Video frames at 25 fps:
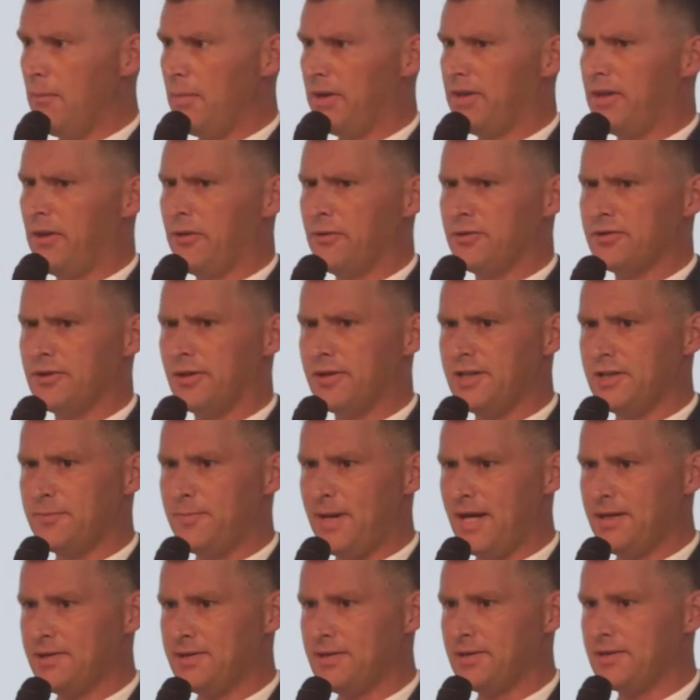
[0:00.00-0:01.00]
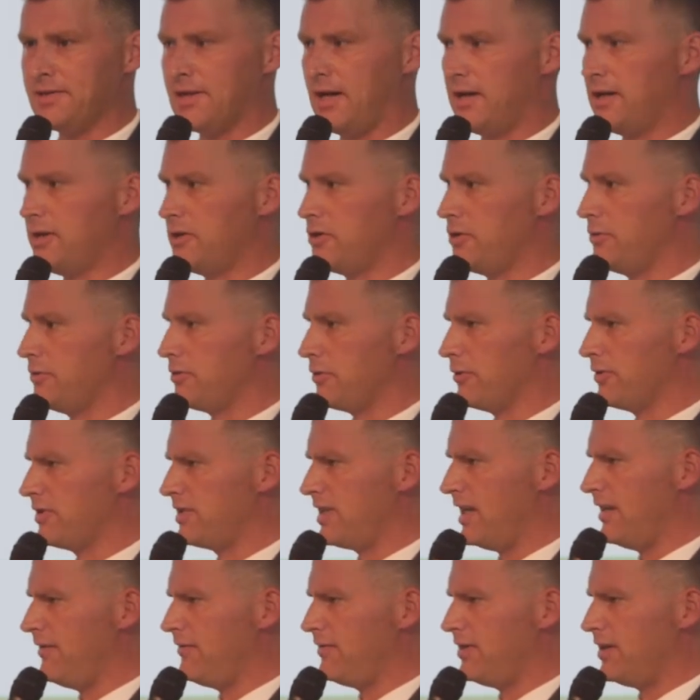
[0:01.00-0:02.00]
but then there's all these pesticide issues or
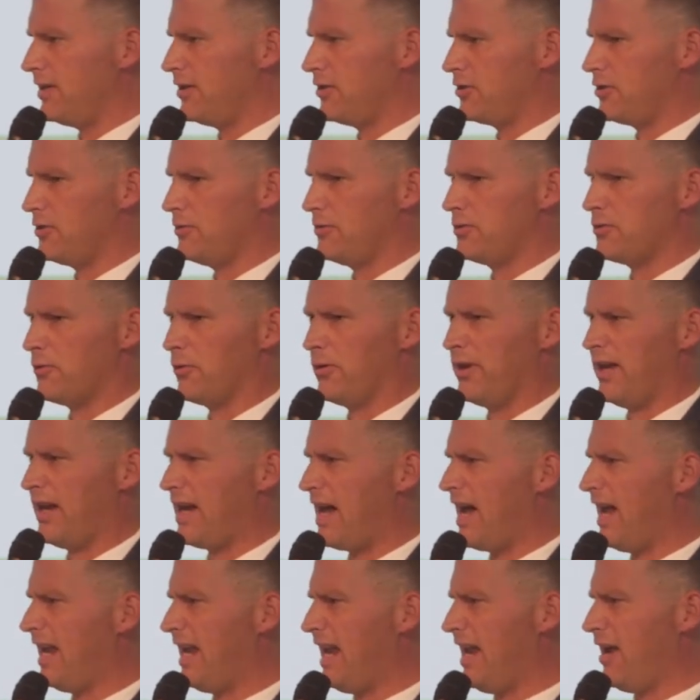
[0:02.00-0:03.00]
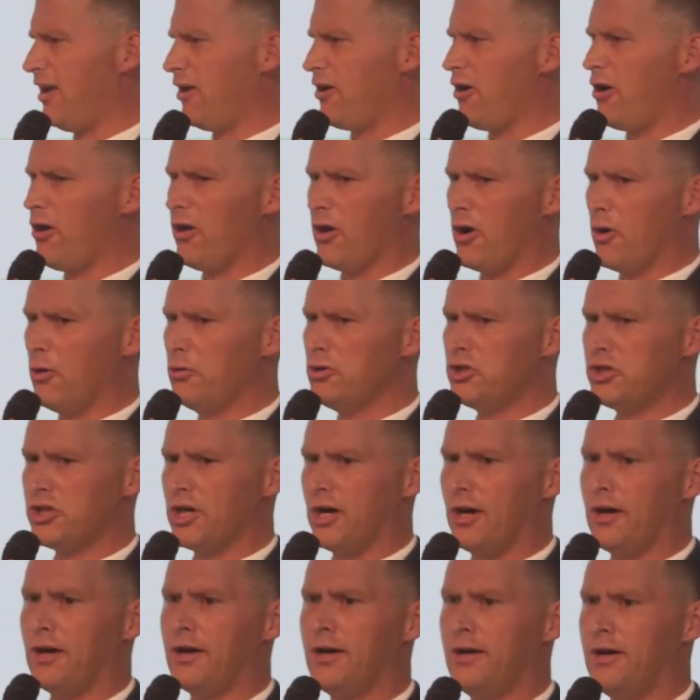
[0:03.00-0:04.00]
safety issues, or like I can't call
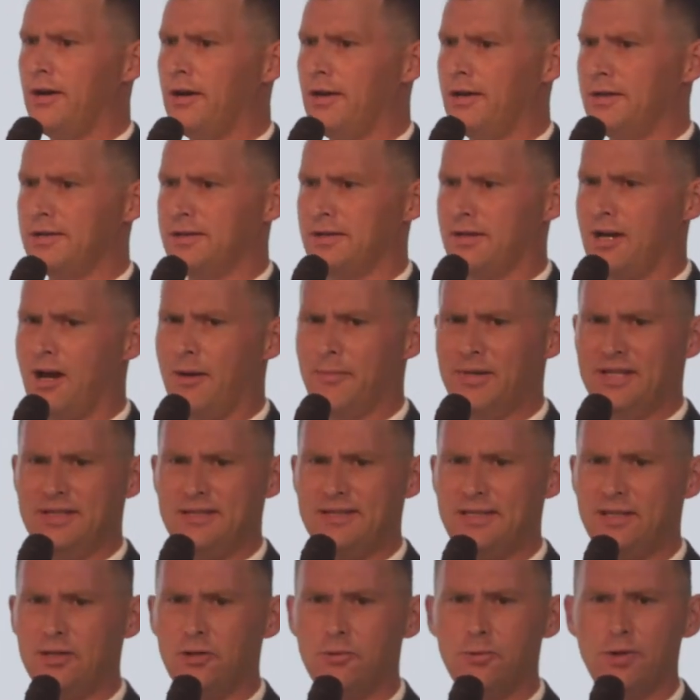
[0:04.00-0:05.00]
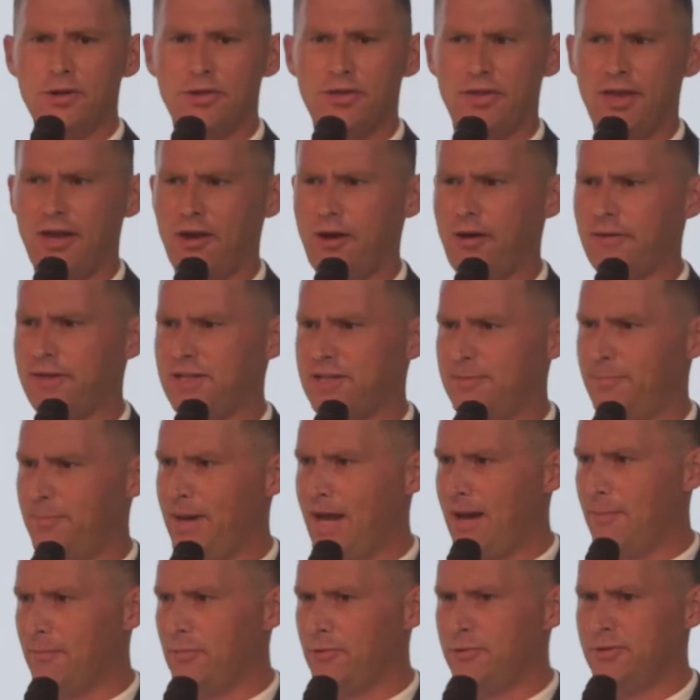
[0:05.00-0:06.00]
OSHA to come and deal with like all these
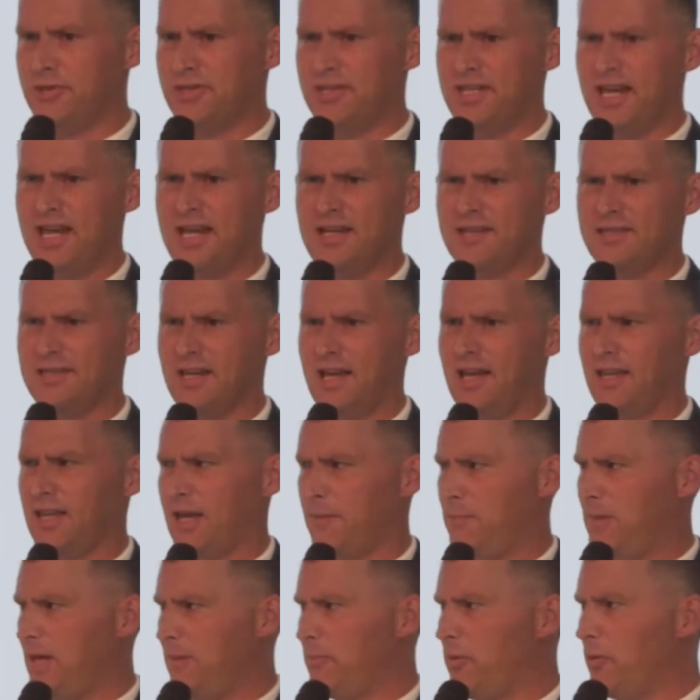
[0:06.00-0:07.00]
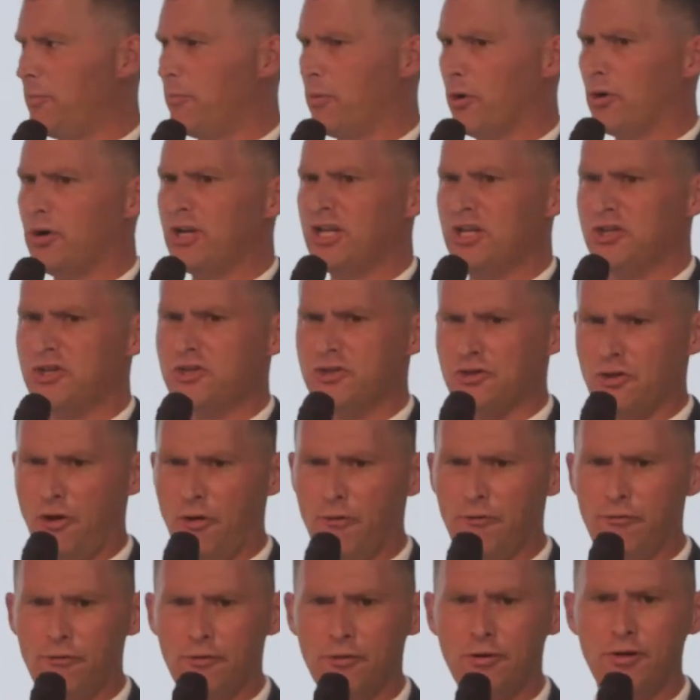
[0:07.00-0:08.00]
bamboo stakes and like people burning
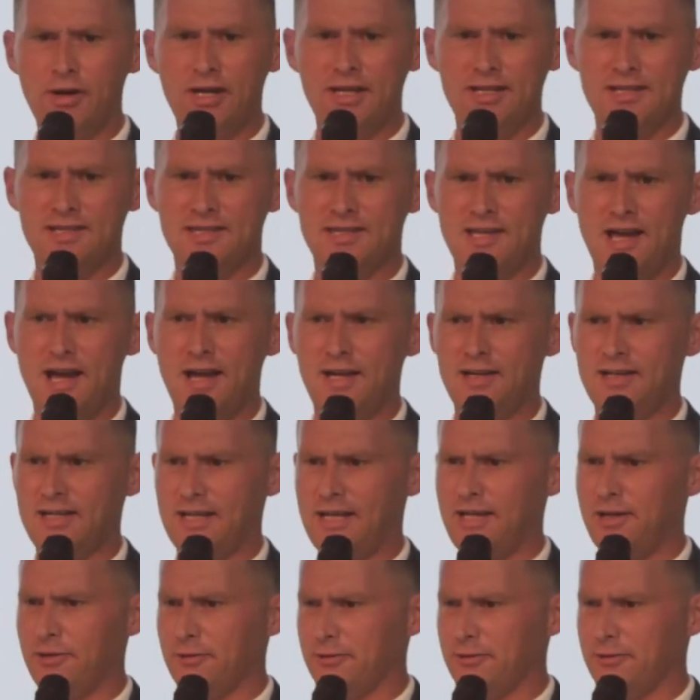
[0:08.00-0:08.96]
sulfur inside to